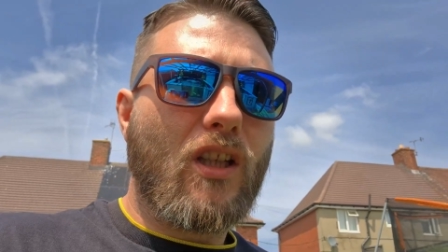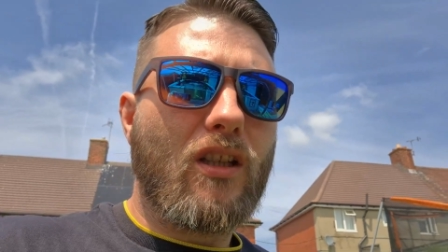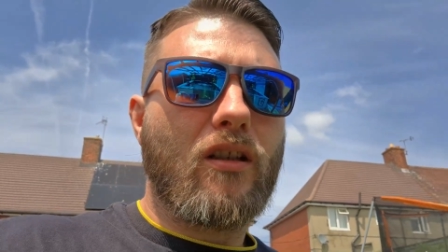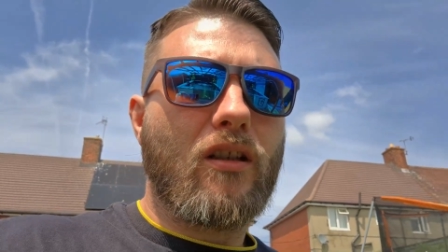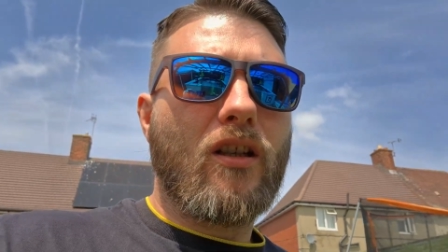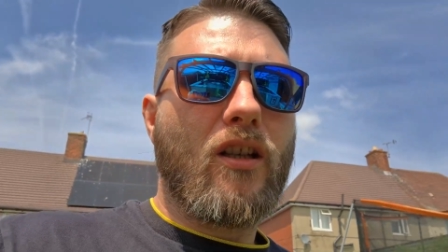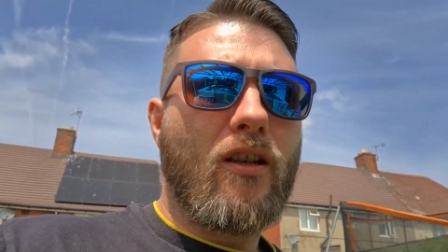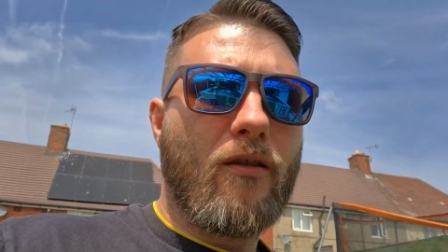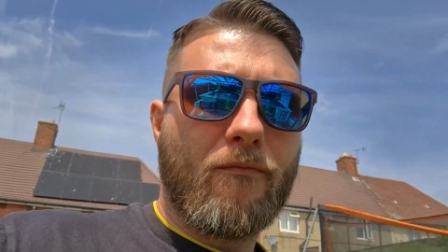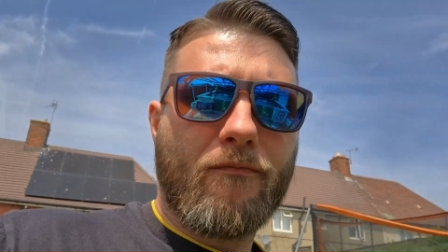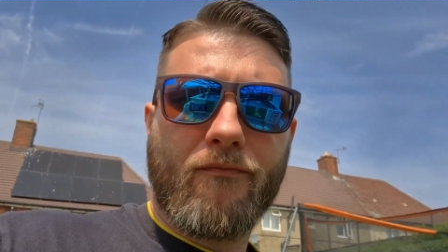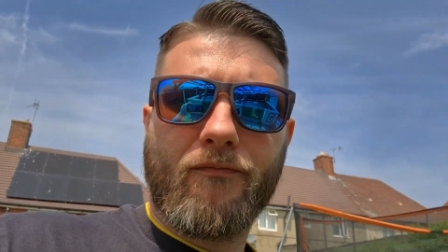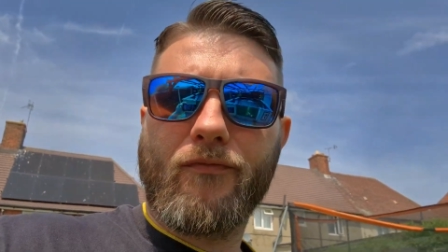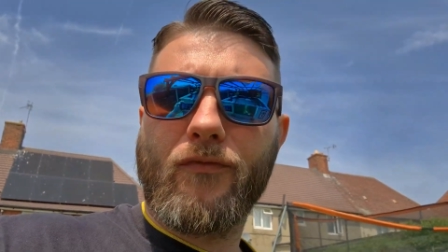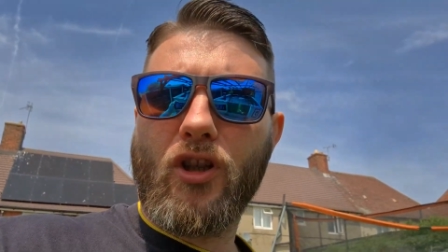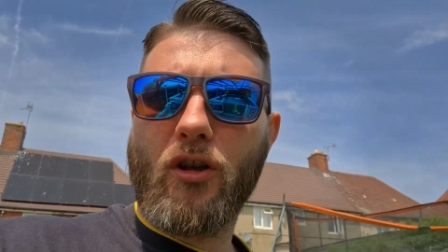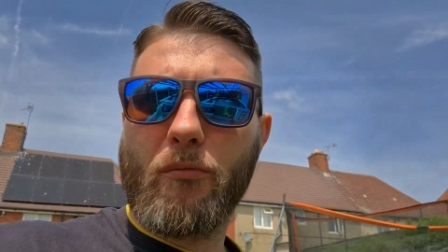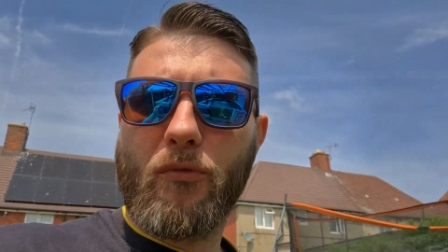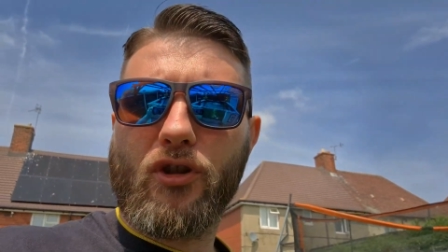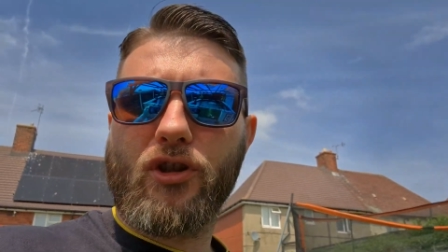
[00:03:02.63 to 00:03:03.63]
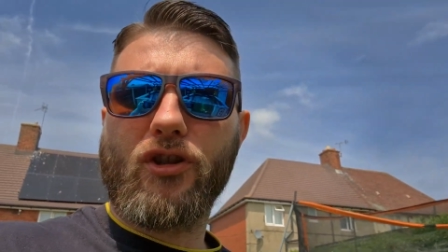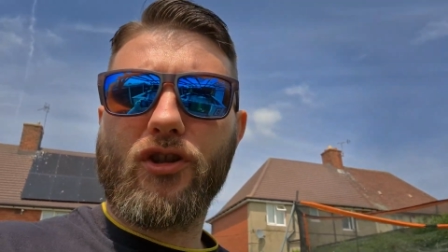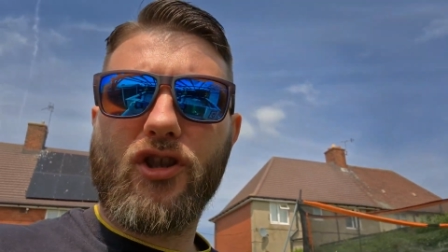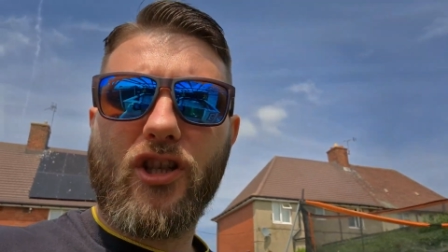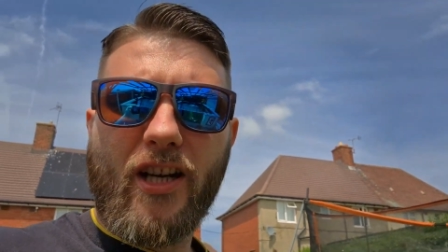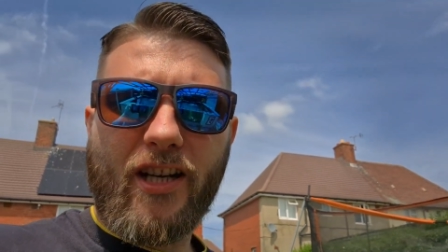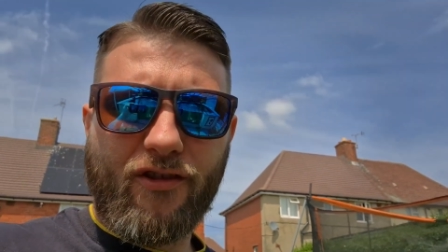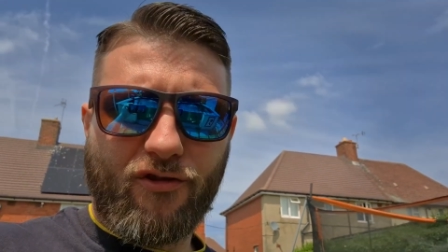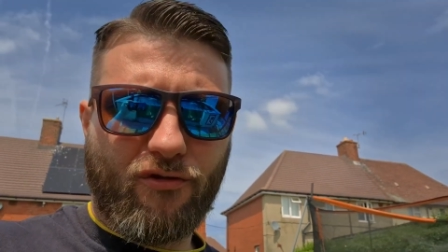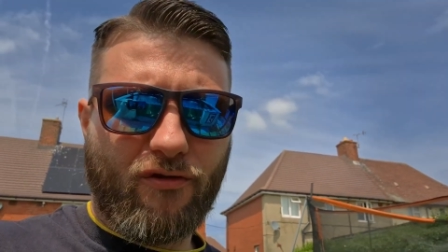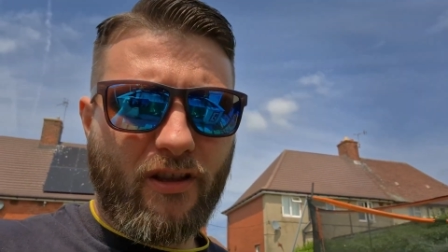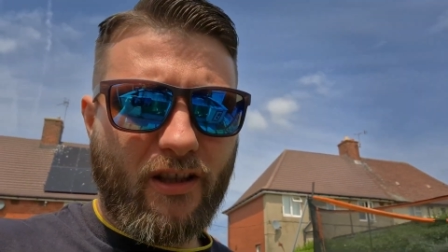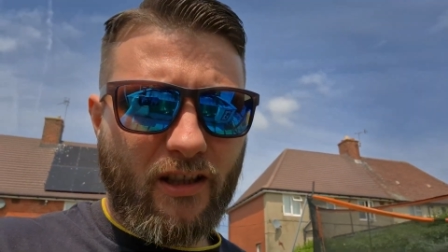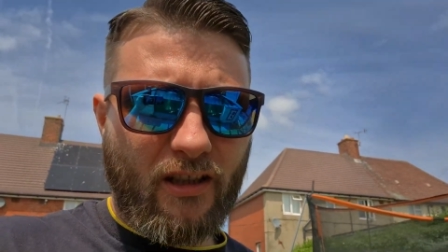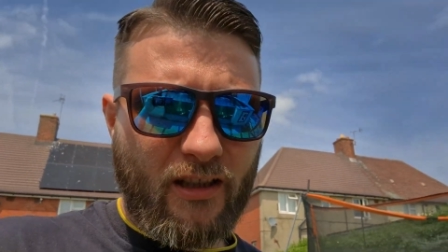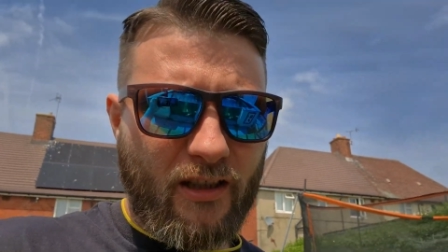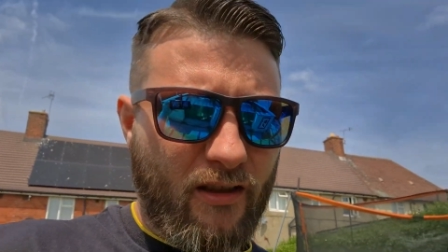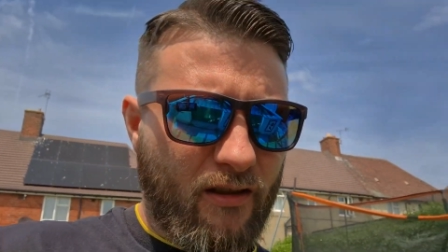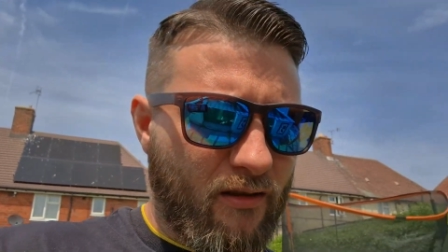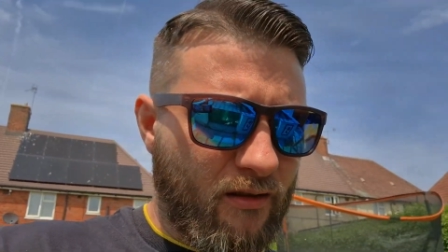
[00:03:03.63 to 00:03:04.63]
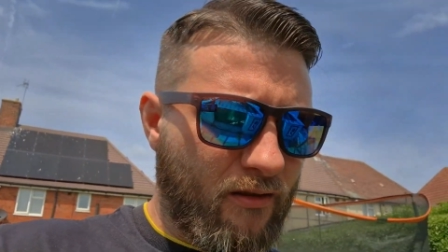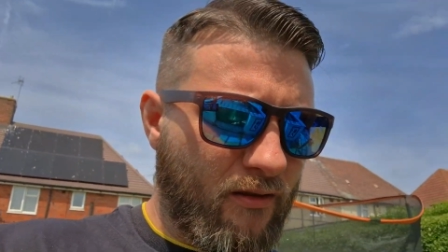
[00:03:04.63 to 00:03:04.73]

not much has changed really.